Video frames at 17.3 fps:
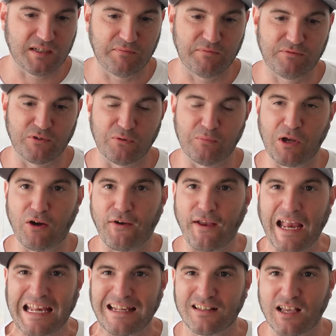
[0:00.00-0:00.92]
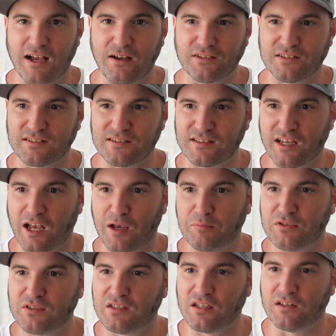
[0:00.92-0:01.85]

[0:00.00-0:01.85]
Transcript: up for about 8,000 steps,